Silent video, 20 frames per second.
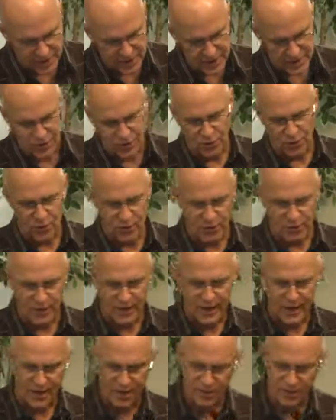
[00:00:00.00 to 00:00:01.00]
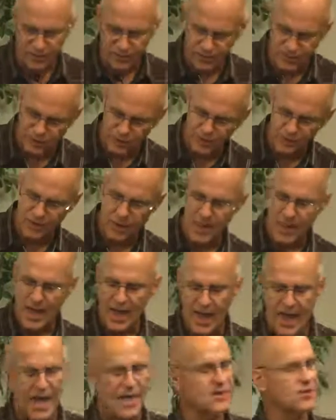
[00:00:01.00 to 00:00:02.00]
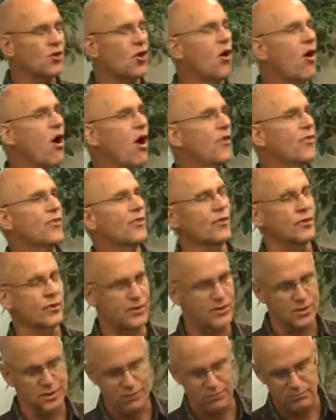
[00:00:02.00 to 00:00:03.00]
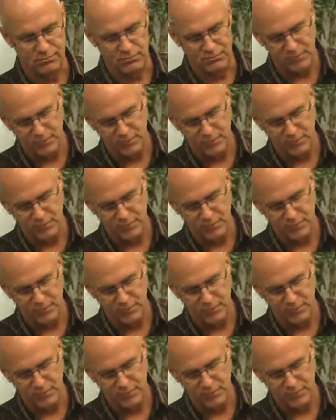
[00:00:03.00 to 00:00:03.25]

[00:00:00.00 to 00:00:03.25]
historical character as authors,